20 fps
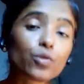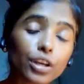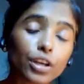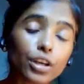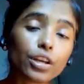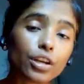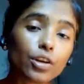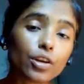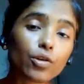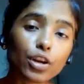
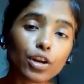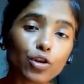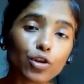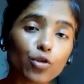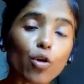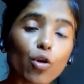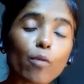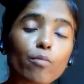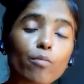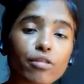You
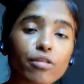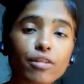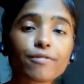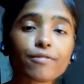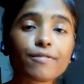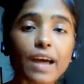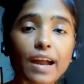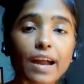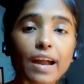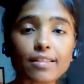need to
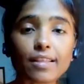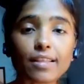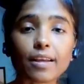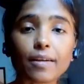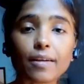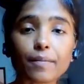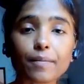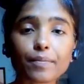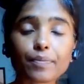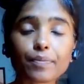observe
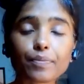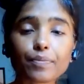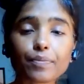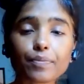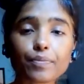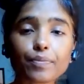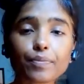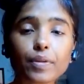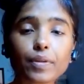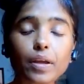that thing.
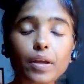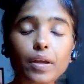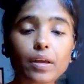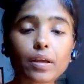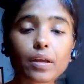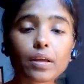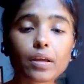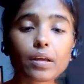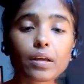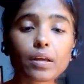
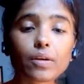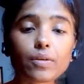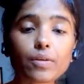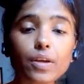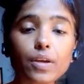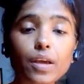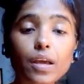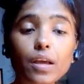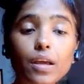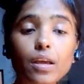
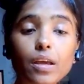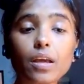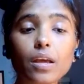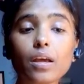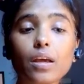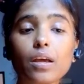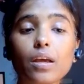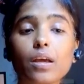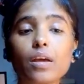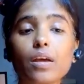
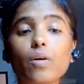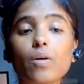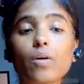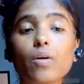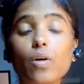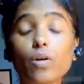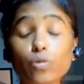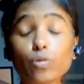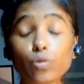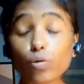Okay,
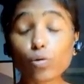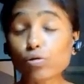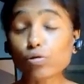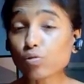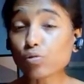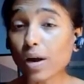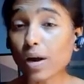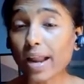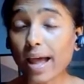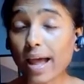or
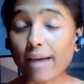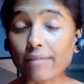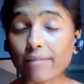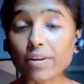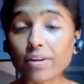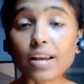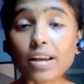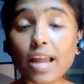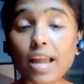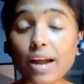those who
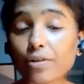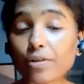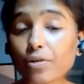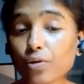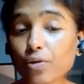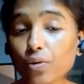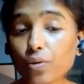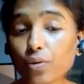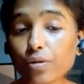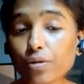are having the
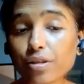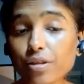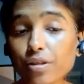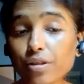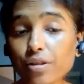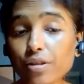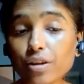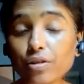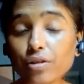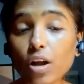
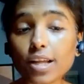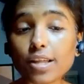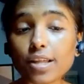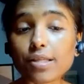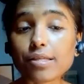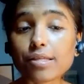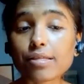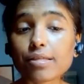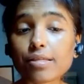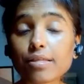lactose
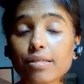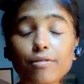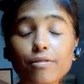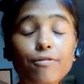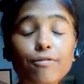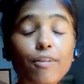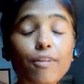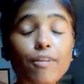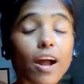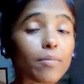intolerance,
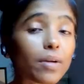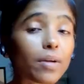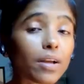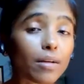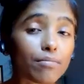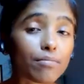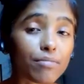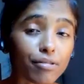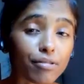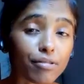their
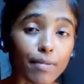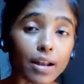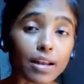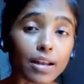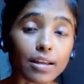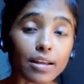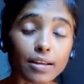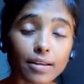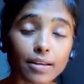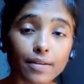fart
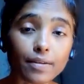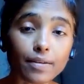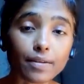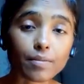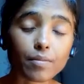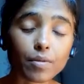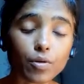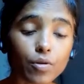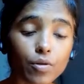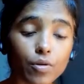becomes smelly
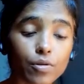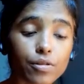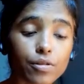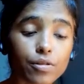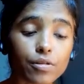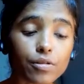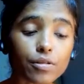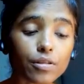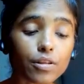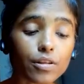
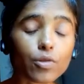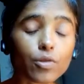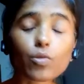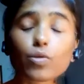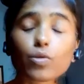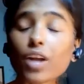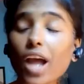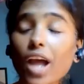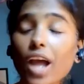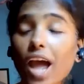because
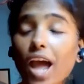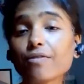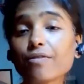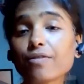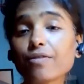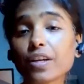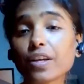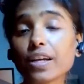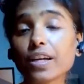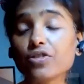they don't
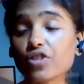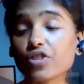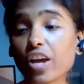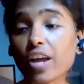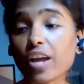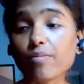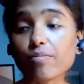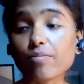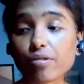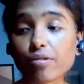have
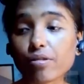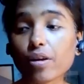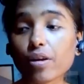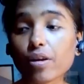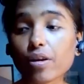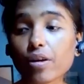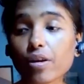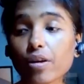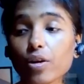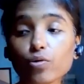the
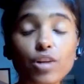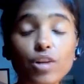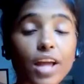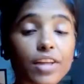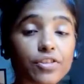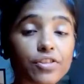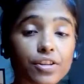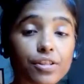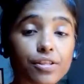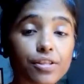enzymes
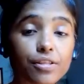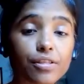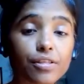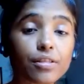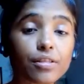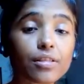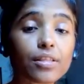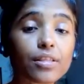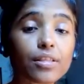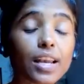to
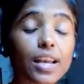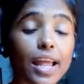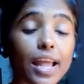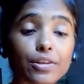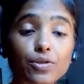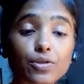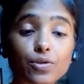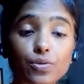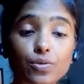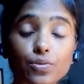digest
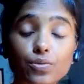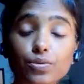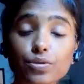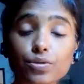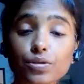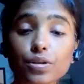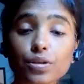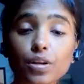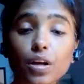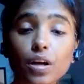the
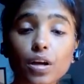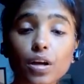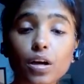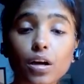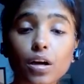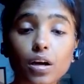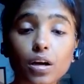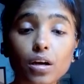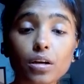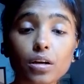lactose,
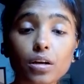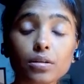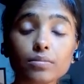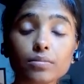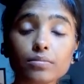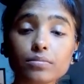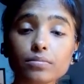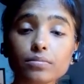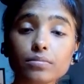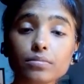
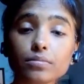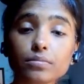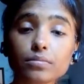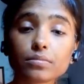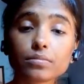uh,